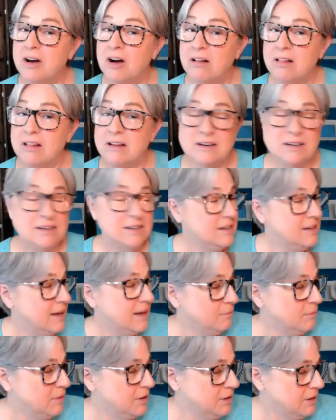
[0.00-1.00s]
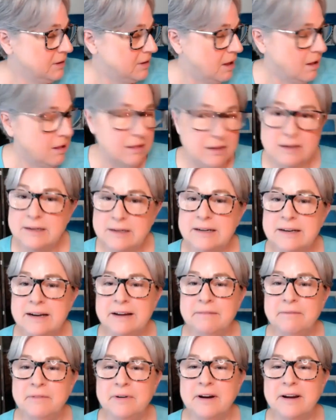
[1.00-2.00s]
call know. her. I'm gonna call her
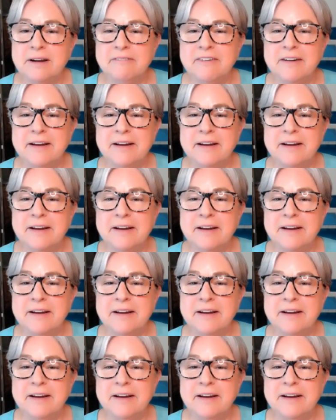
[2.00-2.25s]
and we're gonna